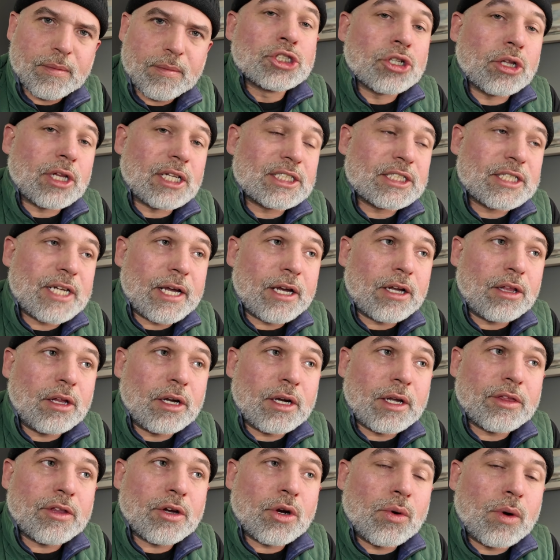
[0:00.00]
So let's take a look
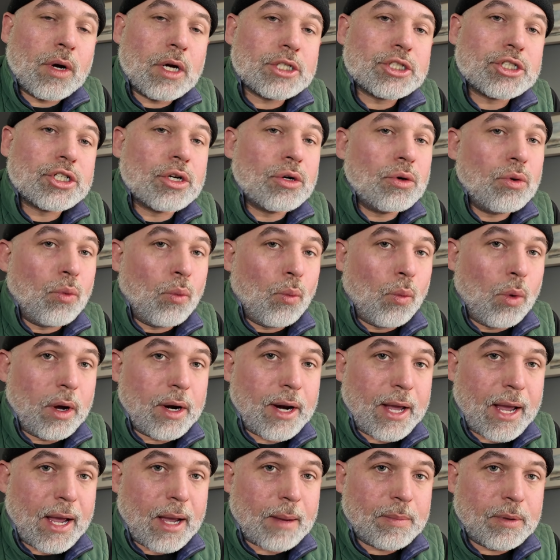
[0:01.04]
at the question, what
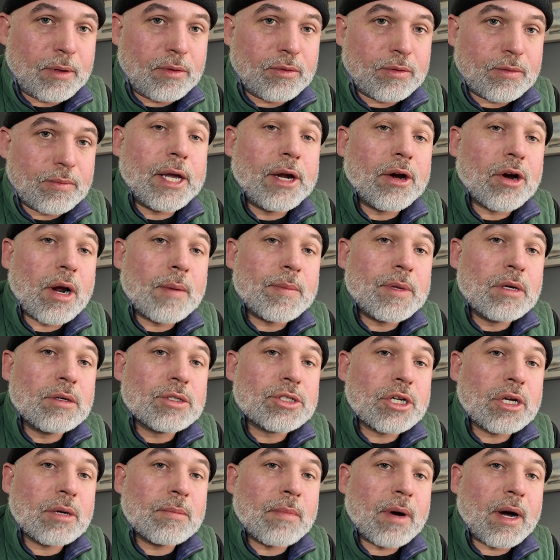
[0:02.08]
happened? Here I'm
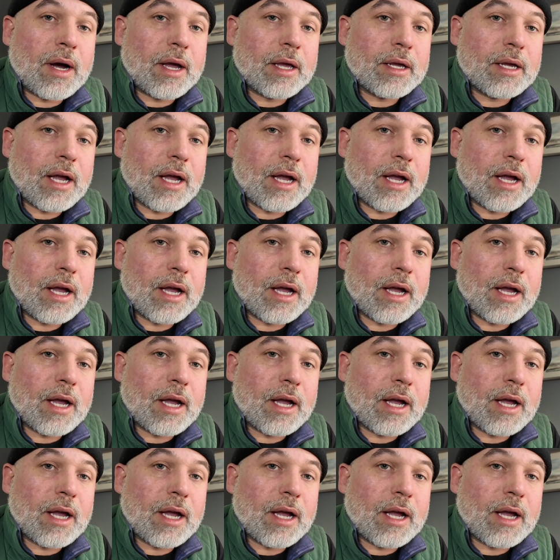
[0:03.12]
using my